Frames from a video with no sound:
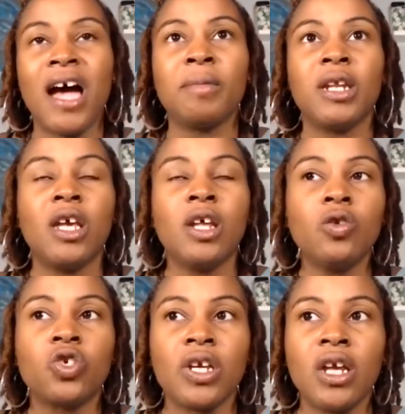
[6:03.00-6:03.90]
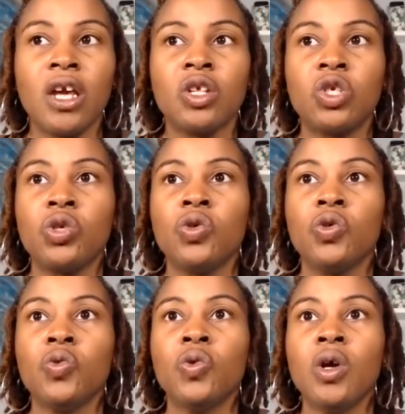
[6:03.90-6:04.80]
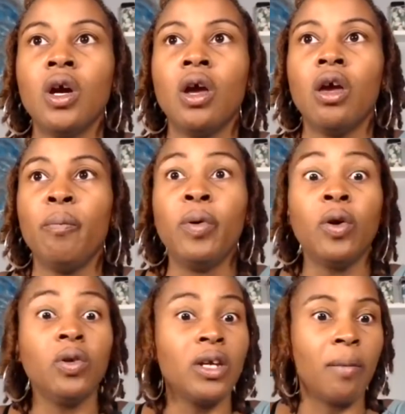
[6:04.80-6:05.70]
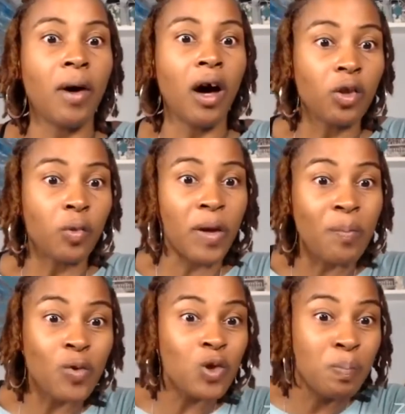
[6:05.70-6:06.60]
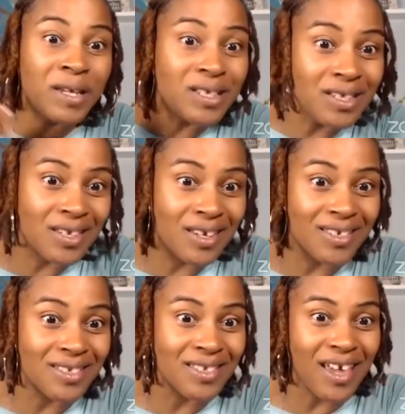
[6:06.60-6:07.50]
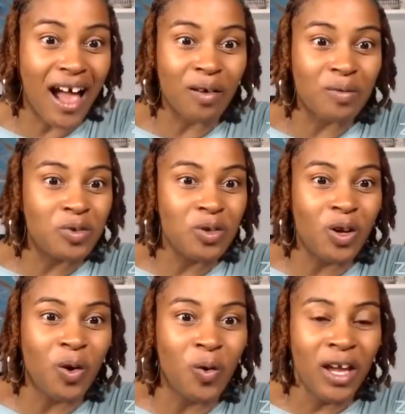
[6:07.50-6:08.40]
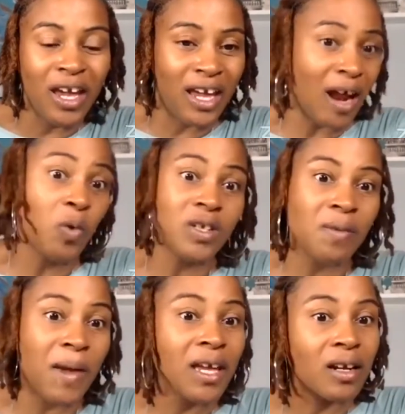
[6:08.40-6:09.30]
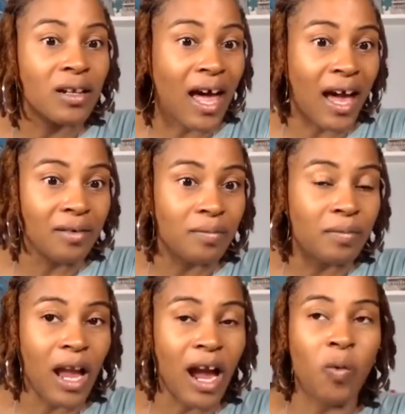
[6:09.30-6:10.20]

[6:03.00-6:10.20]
and energy into building up other people's businesses. And I wasn't making a lot. I